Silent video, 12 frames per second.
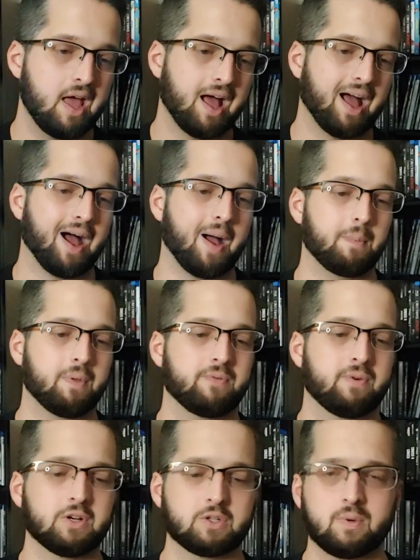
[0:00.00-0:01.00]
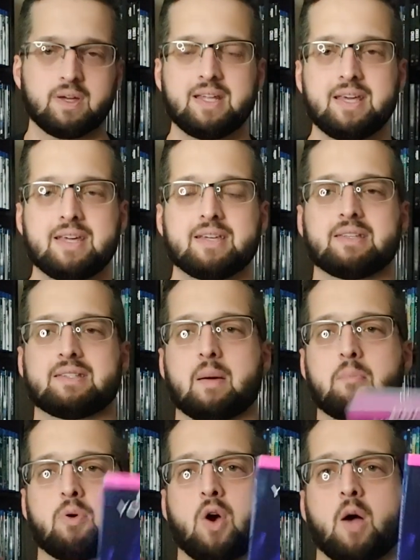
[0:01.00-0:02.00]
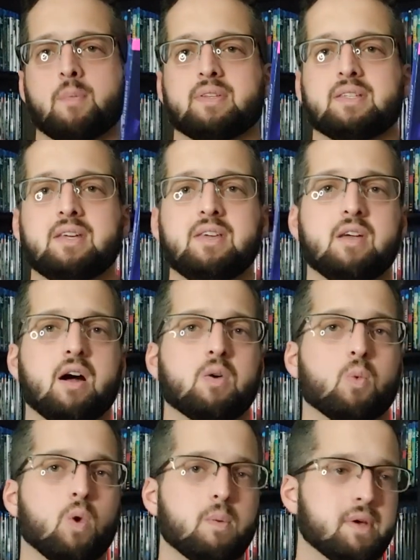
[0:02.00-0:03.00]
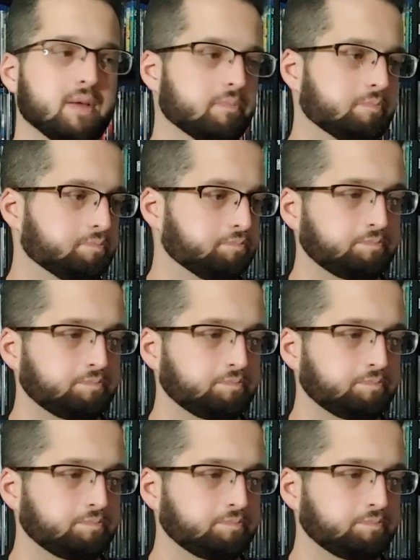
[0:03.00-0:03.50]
The first one is Promising Young Woman.